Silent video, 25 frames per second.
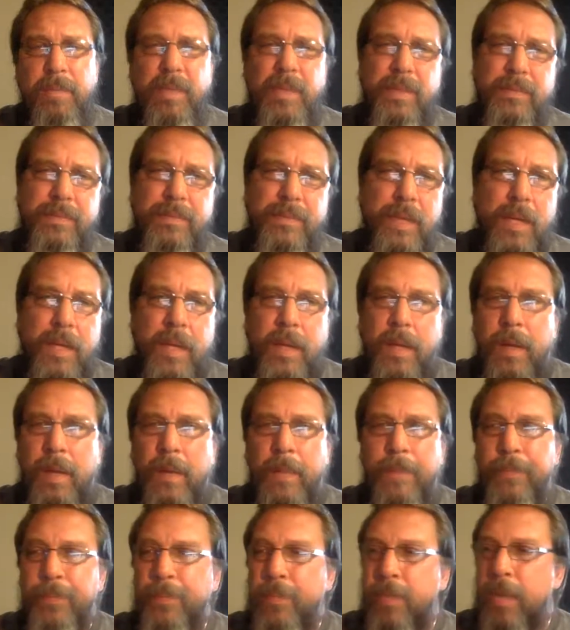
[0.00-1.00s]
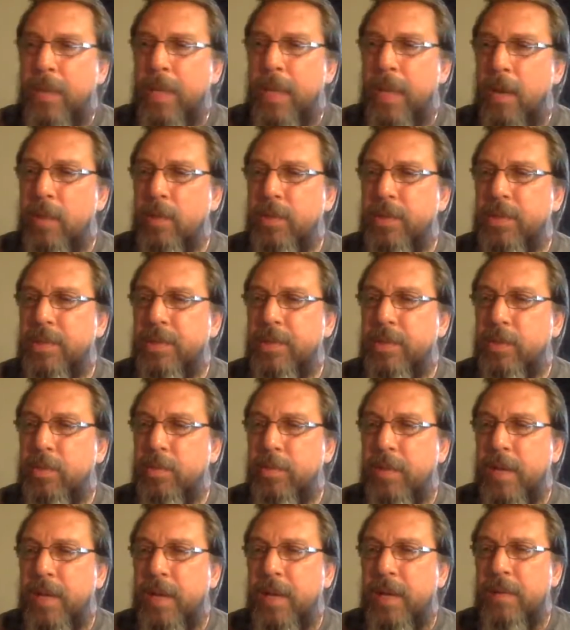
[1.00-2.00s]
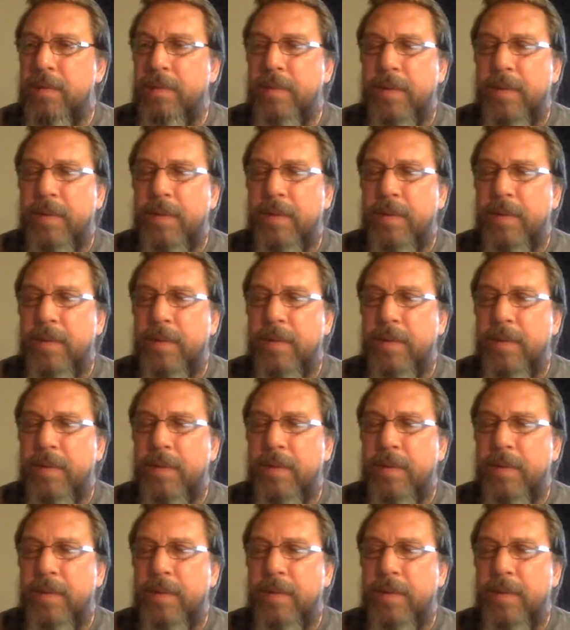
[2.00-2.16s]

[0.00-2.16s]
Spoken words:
but it wasn't too bad.